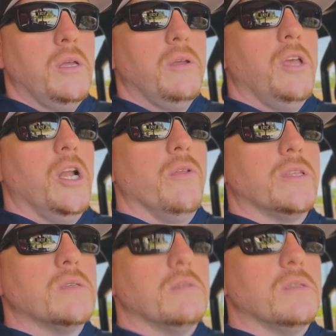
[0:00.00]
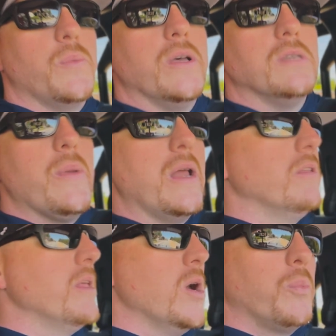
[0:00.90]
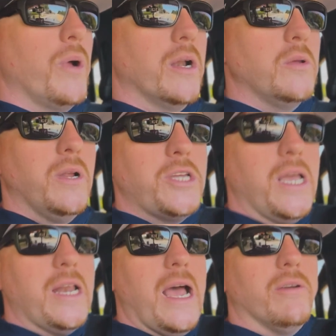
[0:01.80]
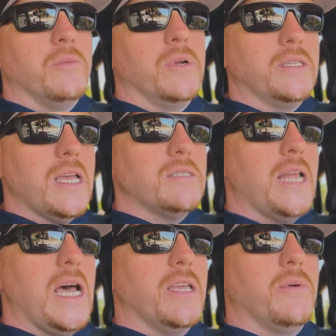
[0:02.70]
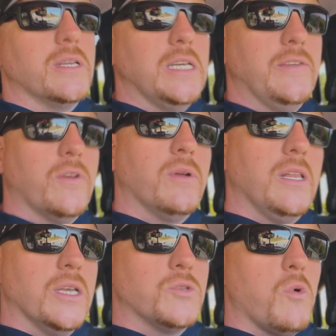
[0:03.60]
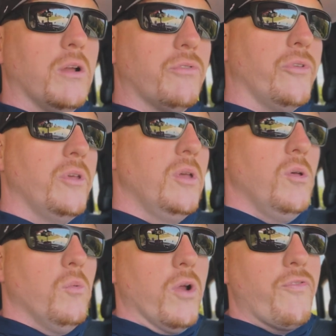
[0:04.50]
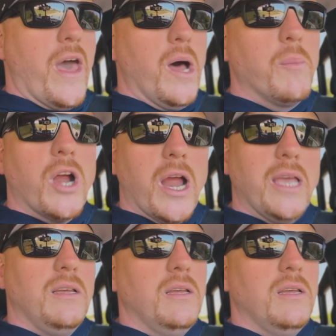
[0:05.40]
that's supposedly better than the old product, you want to check it out, you want to test it out, you want to see if it really is worth that upgrade.